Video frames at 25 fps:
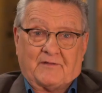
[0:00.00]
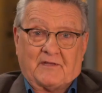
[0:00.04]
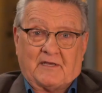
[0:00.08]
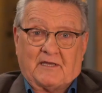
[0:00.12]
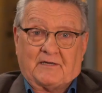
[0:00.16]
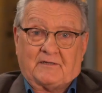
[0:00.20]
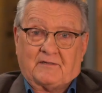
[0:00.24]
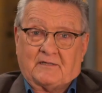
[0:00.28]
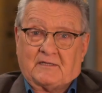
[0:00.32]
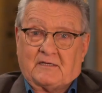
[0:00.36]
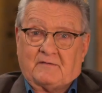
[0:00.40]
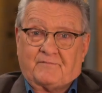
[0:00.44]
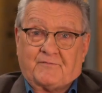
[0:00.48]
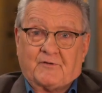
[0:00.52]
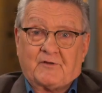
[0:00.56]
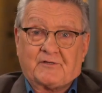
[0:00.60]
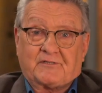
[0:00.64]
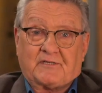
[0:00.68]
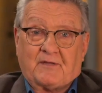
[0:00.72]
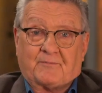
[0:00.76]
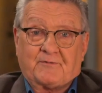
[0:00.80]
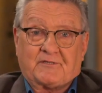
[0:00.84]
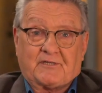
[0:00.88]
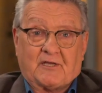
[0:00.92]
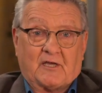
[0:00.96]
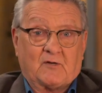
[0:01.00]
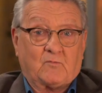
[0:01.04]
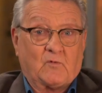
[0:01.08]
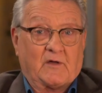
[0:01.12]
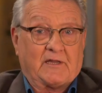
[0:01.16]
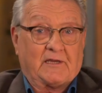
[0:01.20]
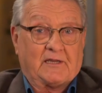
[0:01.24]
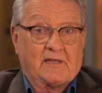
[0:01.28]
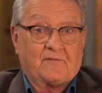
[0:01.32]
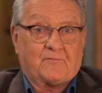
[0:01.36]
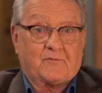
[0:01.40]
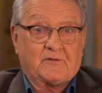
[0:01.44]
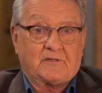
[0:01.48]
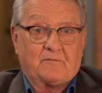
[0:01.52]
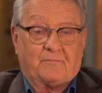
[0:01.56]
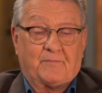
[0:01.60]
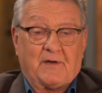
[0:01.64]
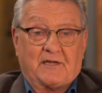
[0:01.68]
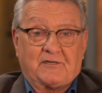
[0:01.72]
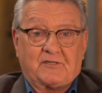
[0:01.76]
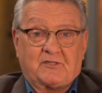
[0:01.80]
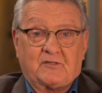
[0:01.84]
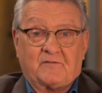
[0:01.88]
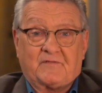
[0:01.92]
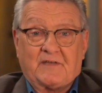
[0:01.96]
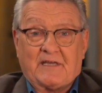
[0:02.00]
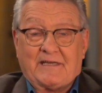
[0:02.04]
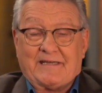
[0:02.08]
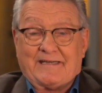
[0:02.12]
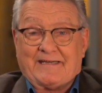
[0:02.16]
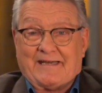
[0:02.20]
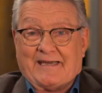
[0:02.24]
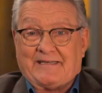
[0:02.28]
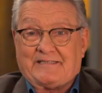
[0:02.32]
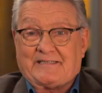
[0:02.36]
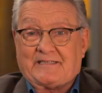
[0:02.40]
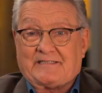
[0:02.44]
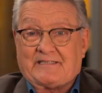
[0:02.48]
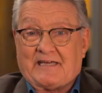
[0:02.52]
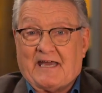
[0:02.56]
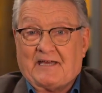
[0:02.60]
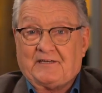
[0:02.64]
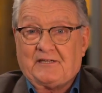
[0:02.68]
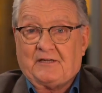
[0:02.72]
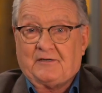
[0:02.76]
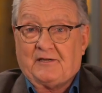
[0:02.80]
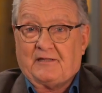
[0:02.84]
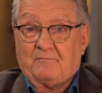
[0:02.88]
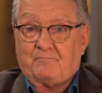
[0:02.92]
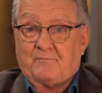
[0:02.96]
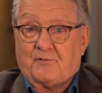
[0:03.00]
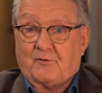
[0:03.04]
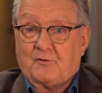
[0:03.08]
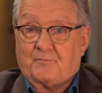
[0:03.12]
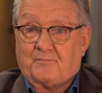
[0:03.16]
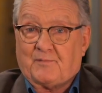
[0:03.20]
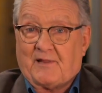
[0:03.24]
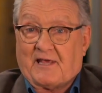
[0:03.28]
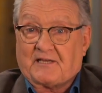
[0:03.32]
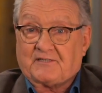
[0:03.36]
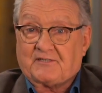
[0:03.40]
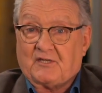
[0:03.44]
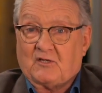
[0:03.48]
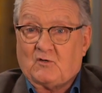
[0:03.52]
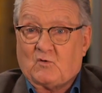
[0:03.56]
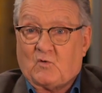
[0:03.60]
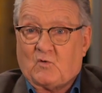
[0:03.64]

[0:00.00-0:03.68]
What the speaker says: the end of the first episode, we're left with a bunch of entertainingly perplexing